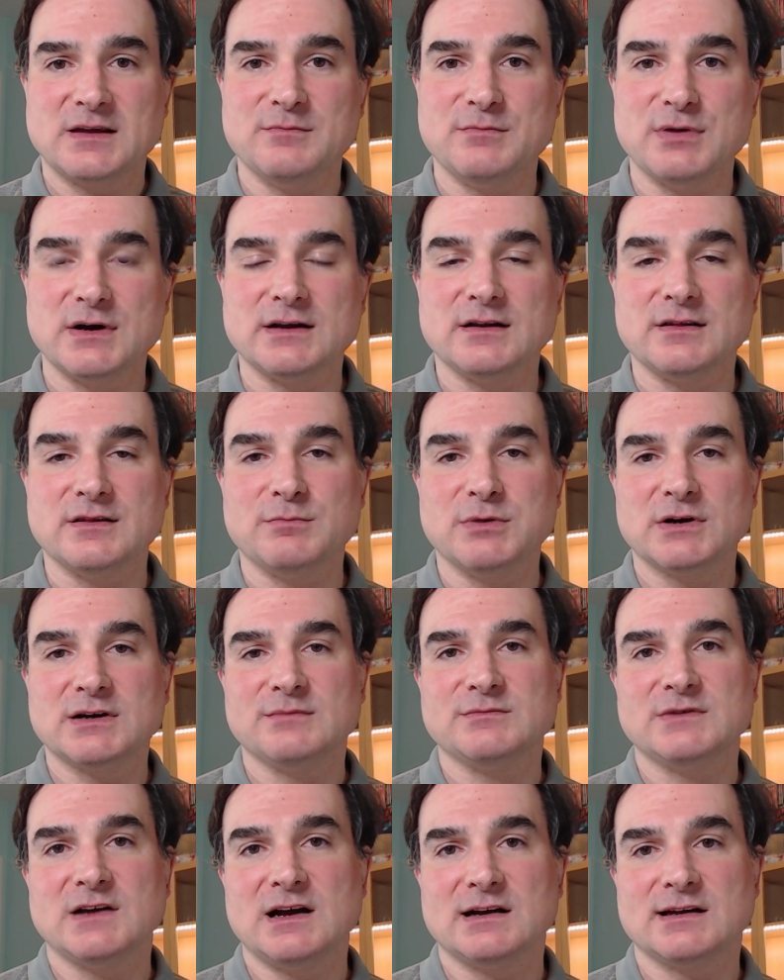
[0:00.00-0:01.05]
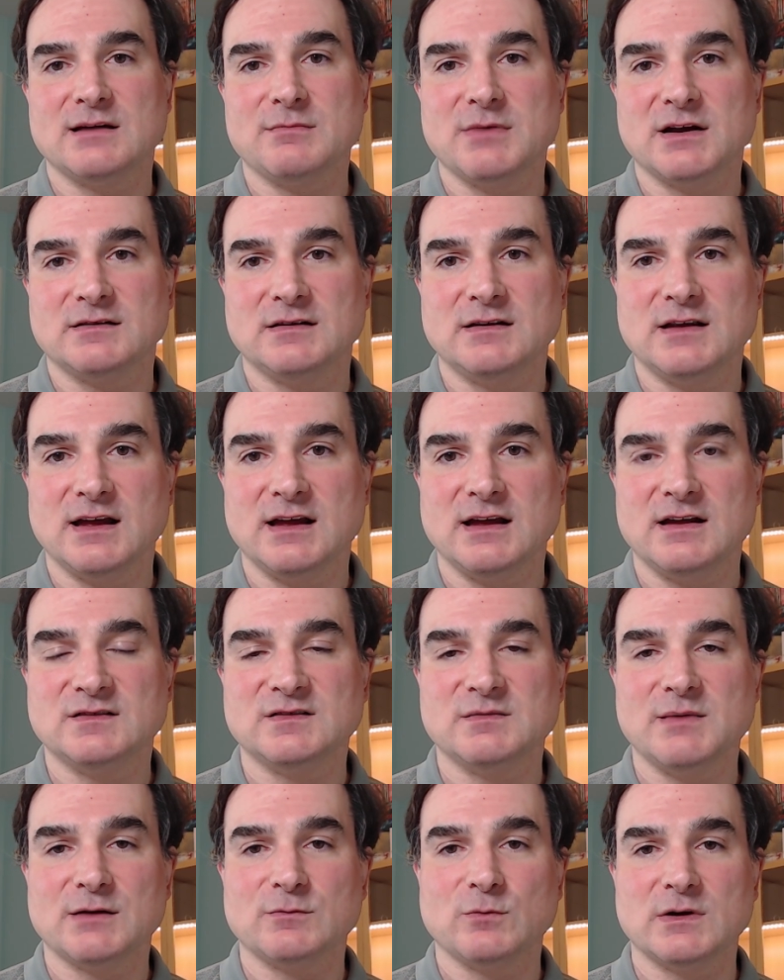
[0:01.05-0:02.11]
But the book I'm talking about today
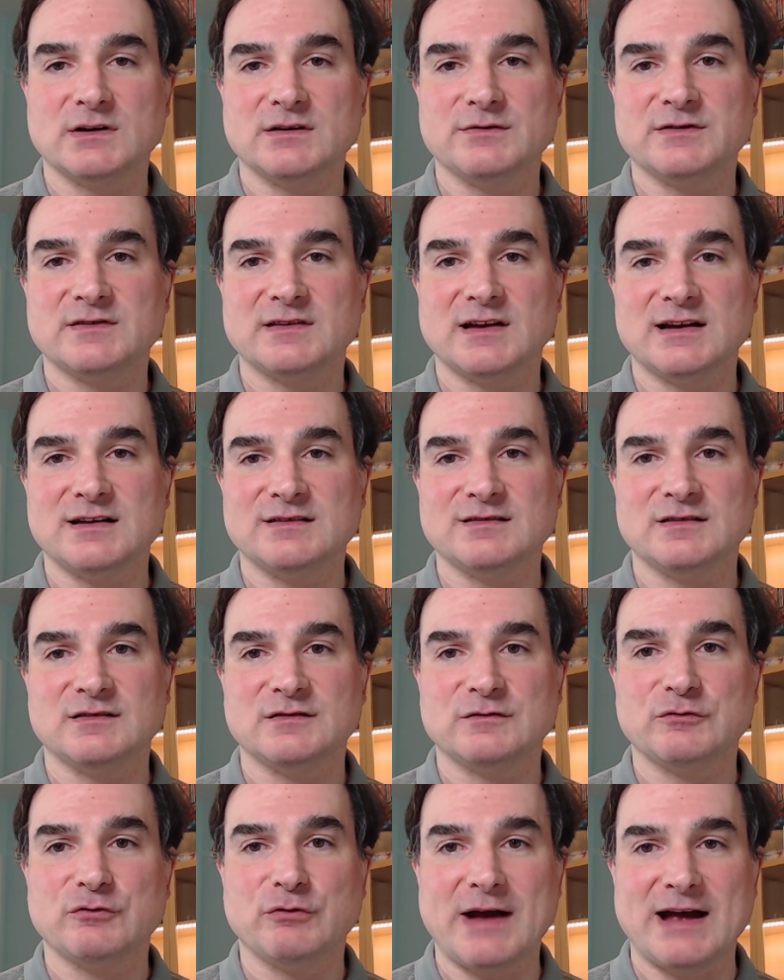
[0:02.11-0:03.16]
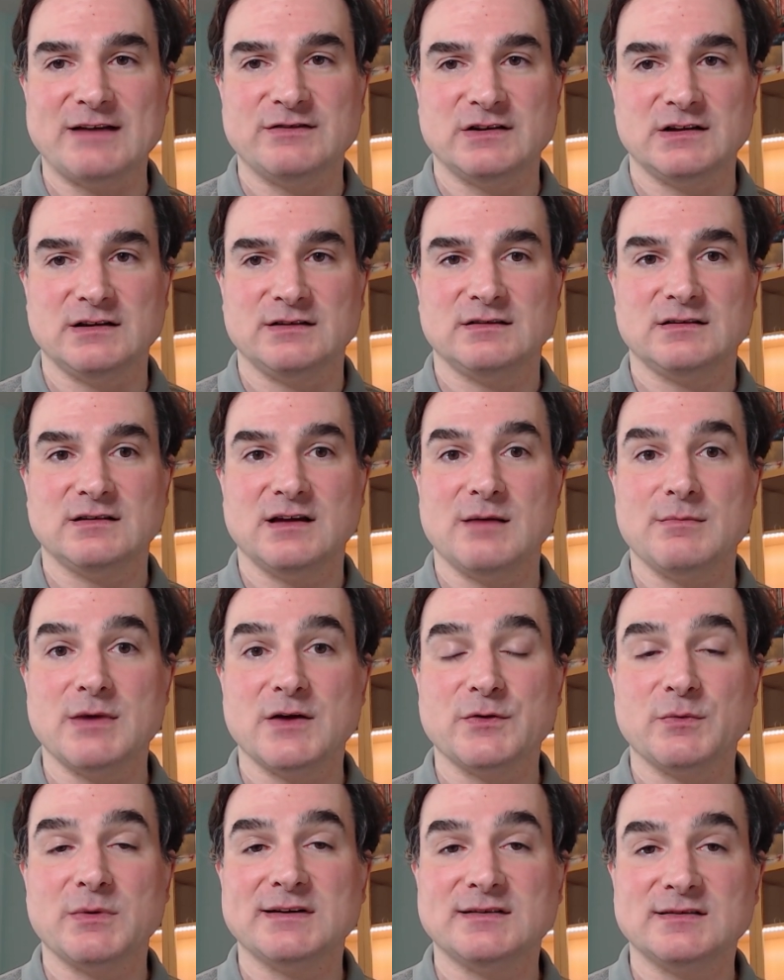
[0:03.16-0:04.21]
is about one of science's tragedies,
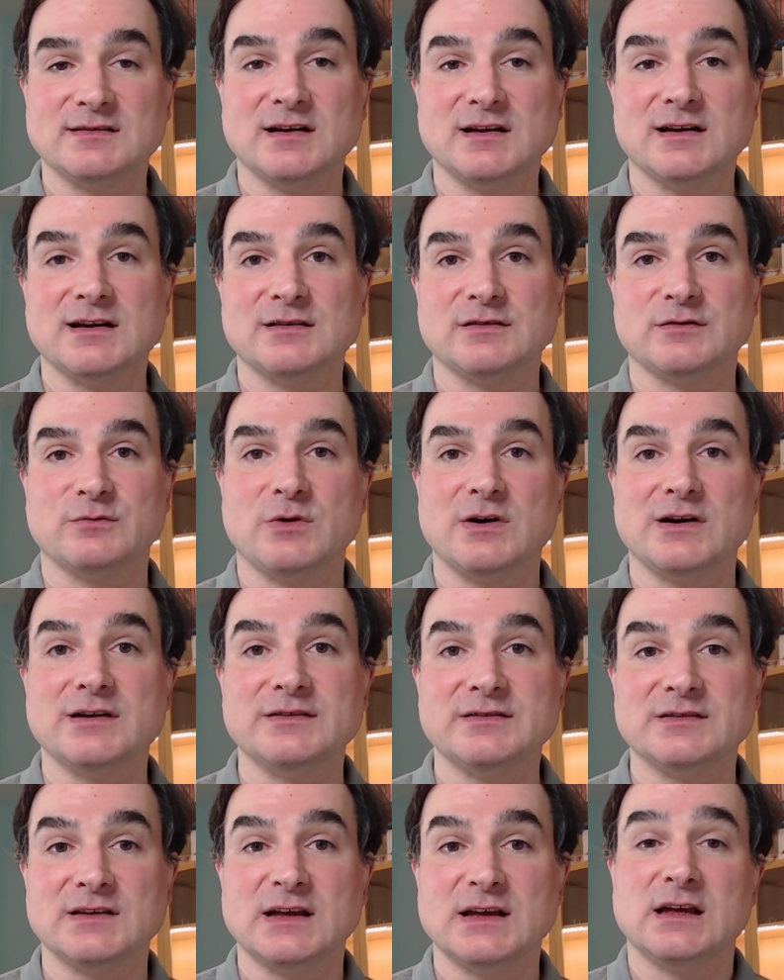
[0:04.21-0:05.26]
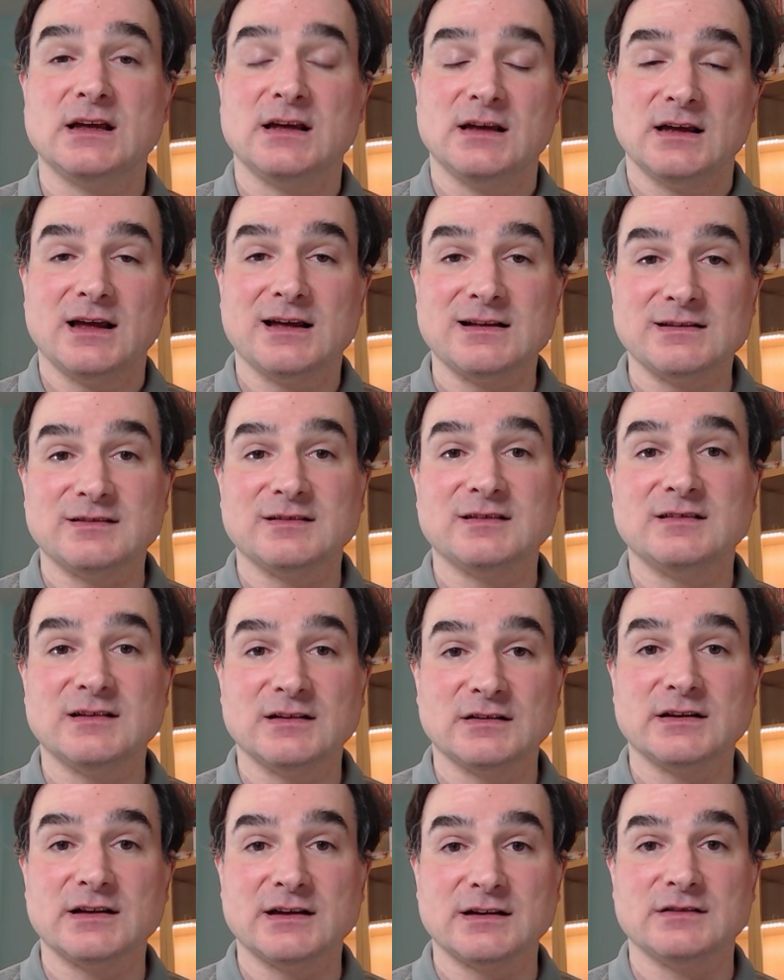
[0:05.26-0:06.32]
about the way science was and
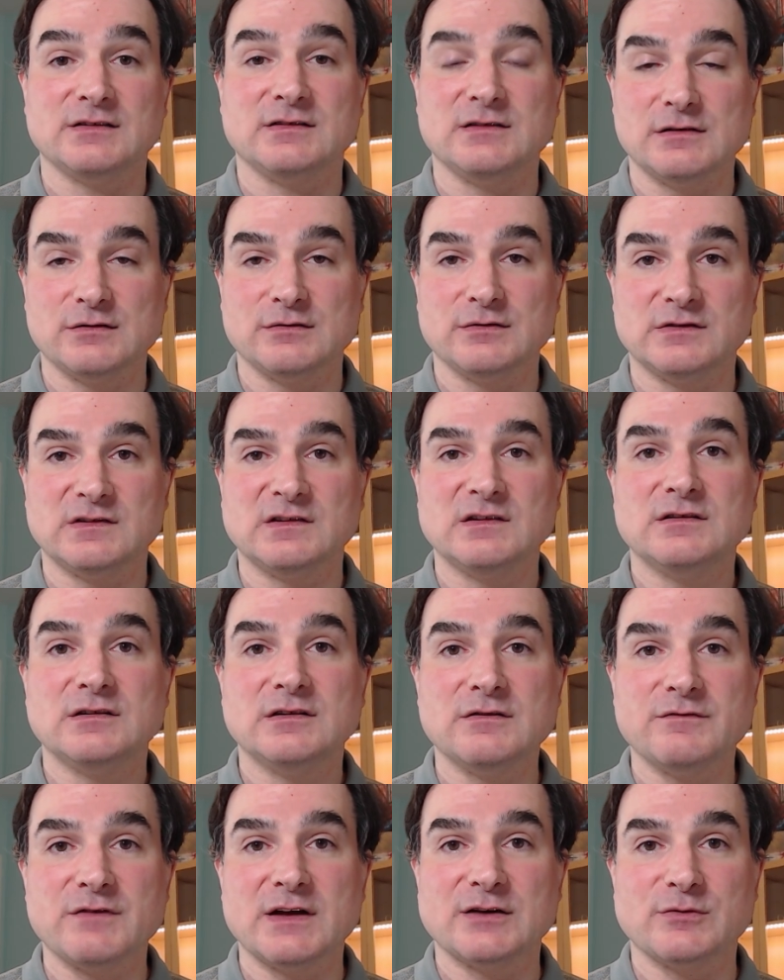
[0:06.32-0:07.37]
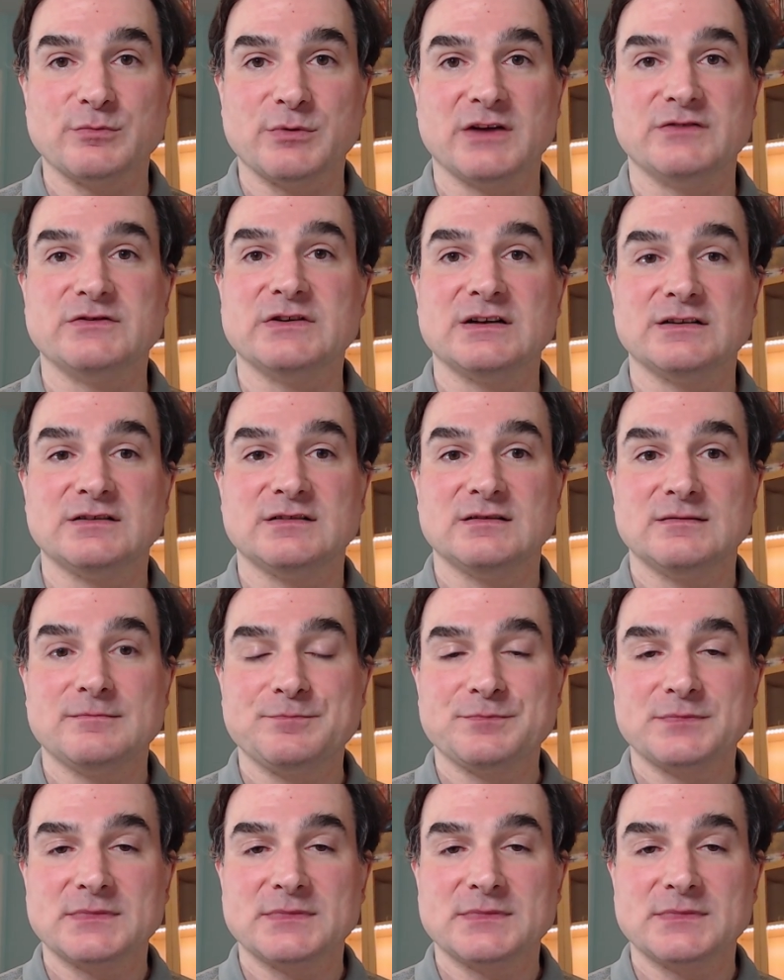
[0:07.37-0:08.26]
still is used to defend prejudice.